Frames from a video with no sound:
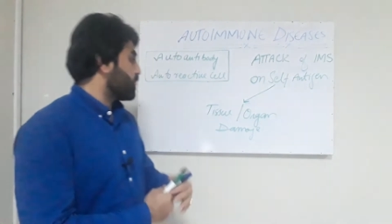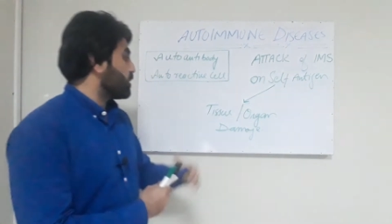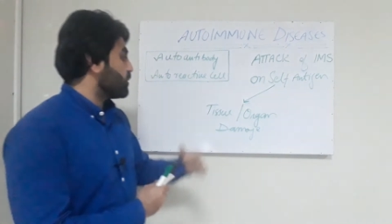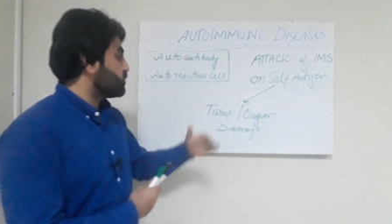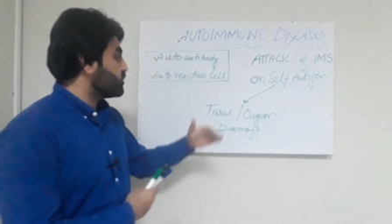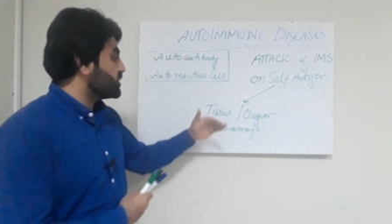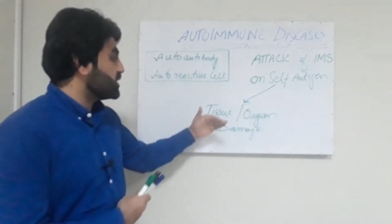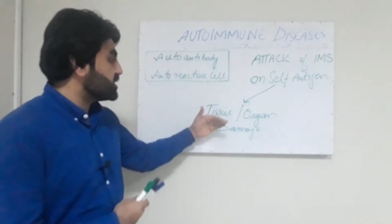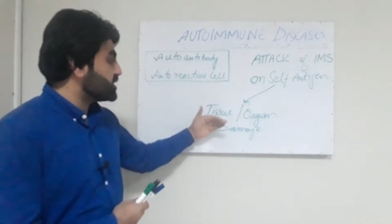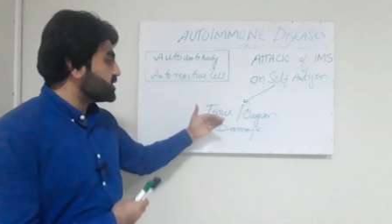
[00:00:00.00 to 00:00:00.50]

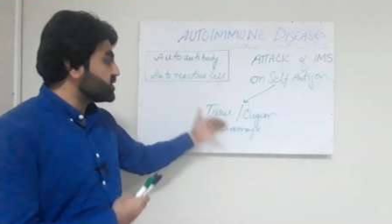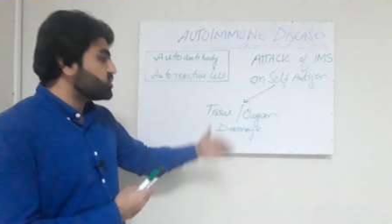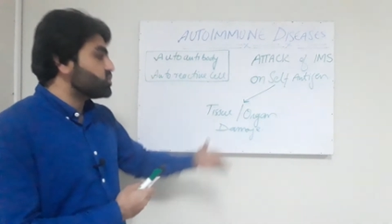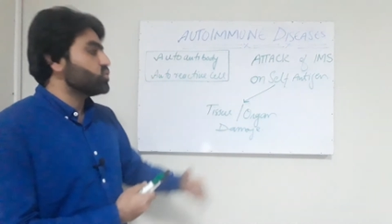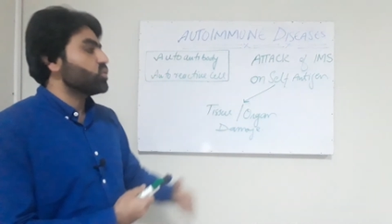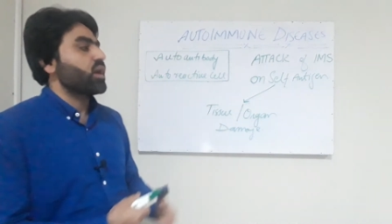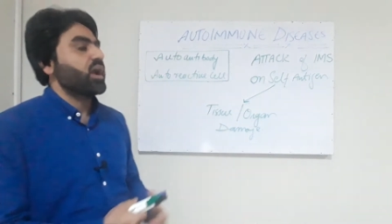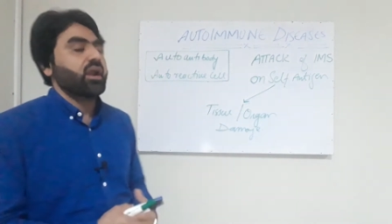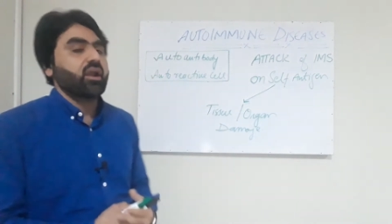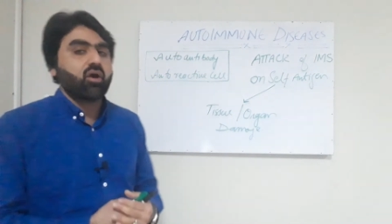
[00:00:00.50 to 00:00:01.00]
the
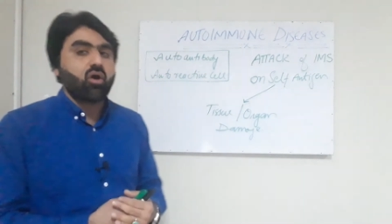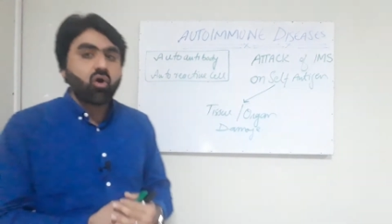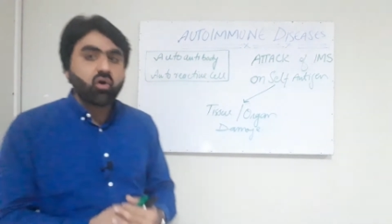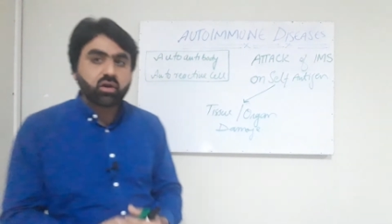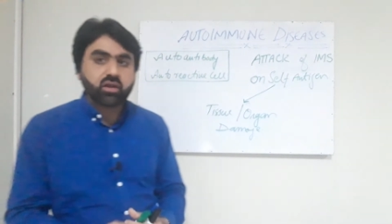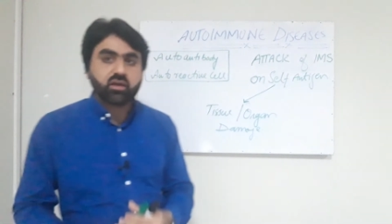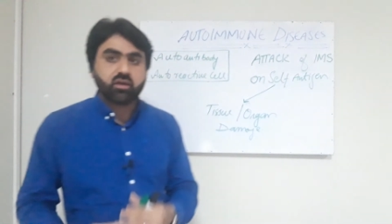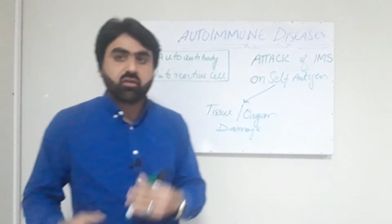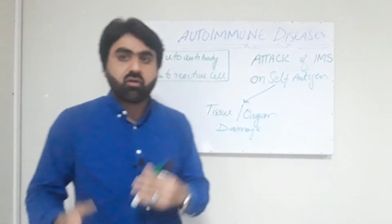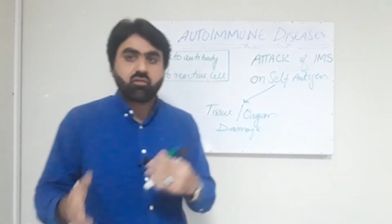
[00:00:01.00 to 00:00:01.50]
tissue and
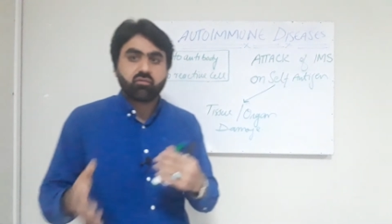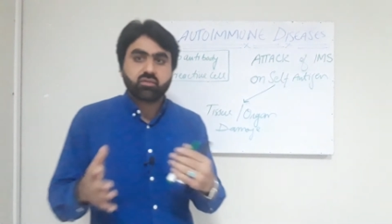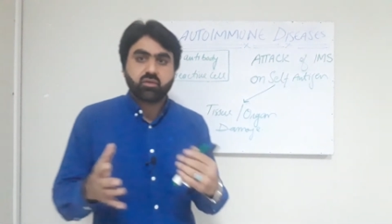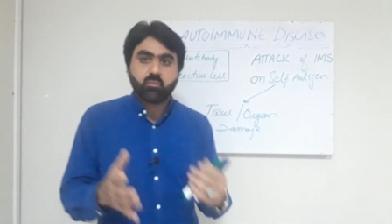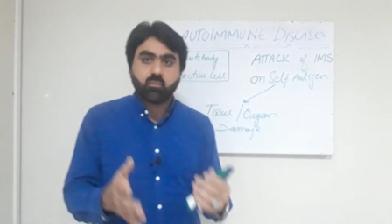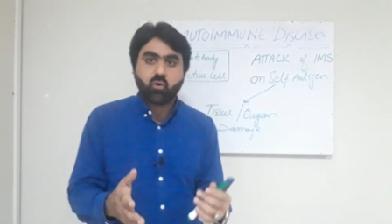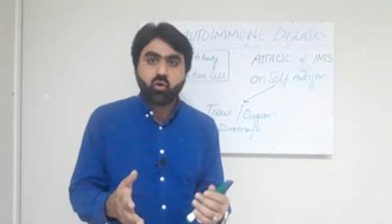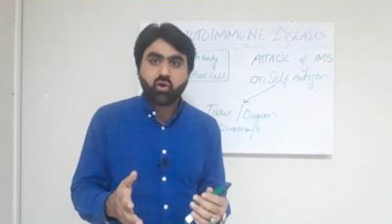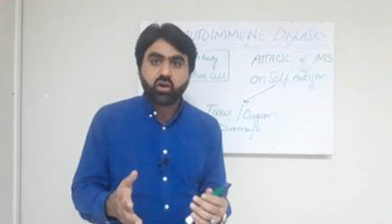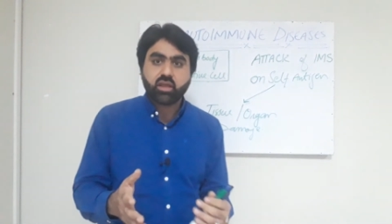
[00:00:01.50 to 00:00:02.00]
organ of the
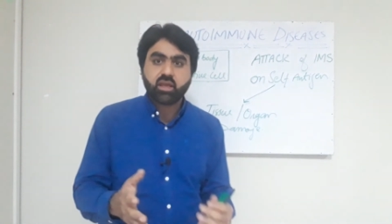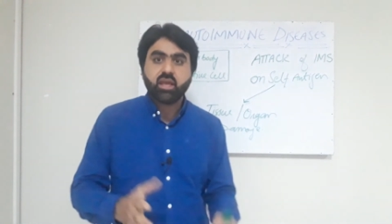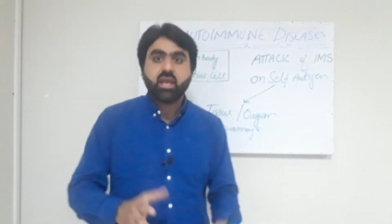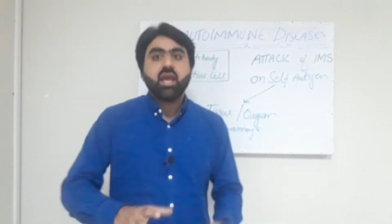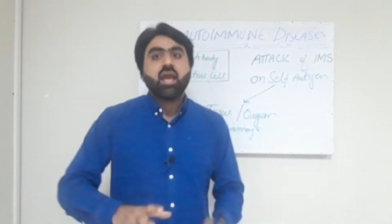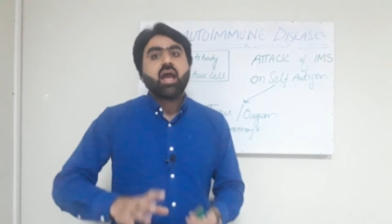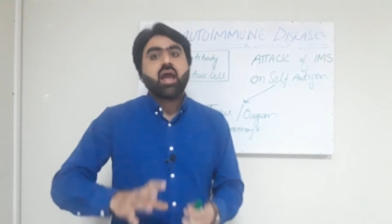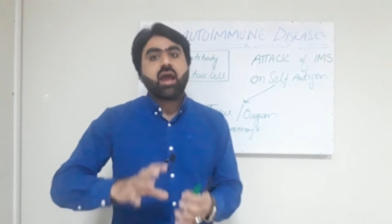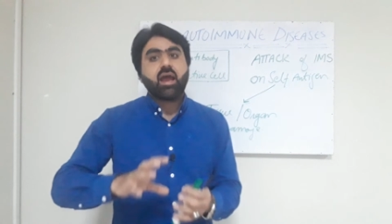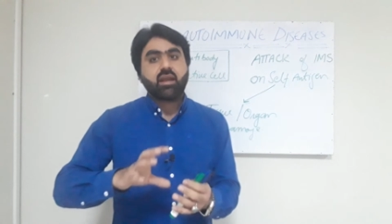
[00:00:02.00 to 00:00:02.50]
body
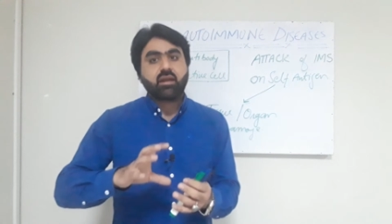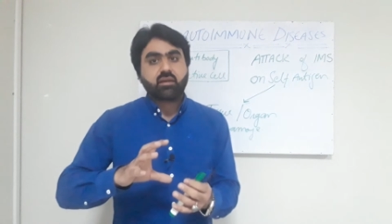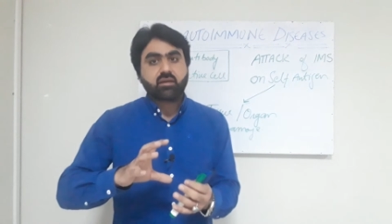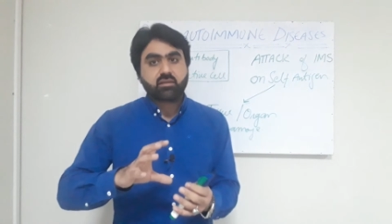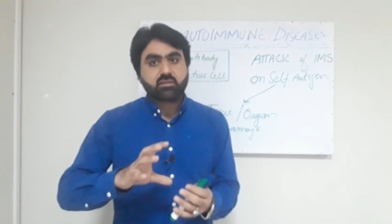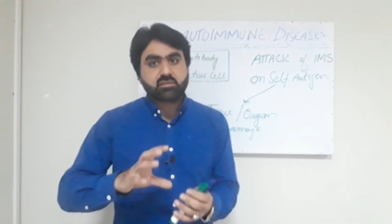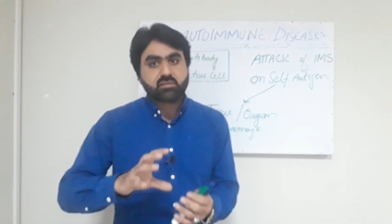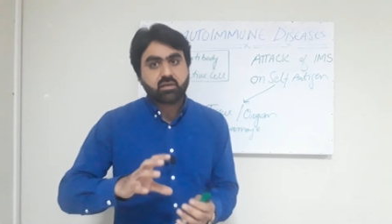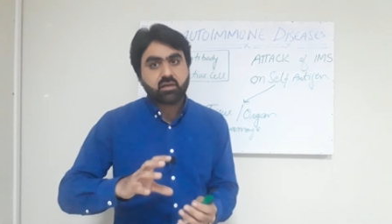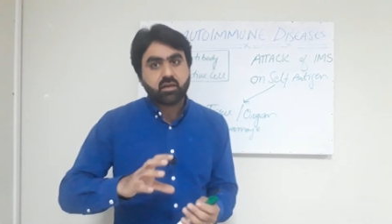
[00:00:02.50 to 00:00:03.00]
and
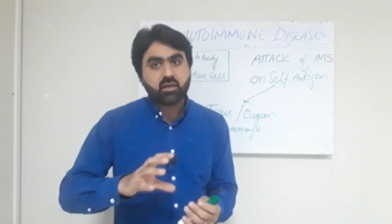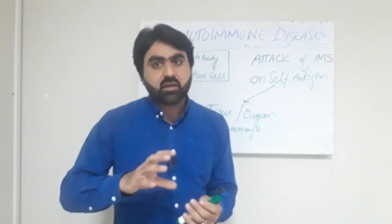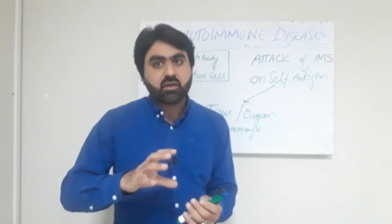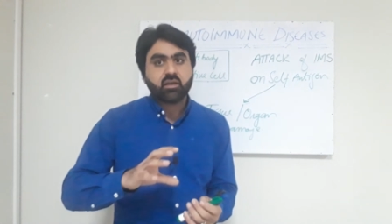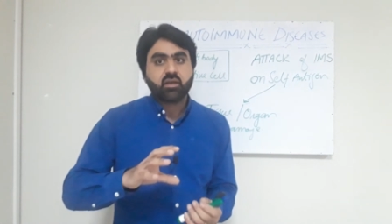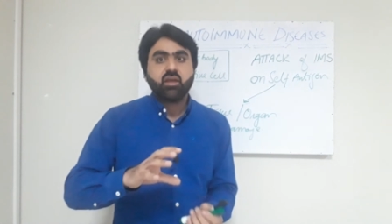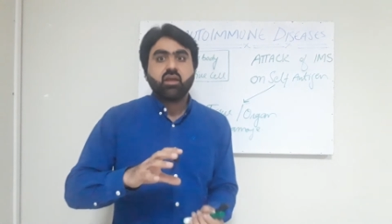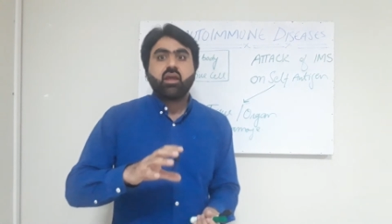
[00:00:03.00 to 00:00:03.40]
result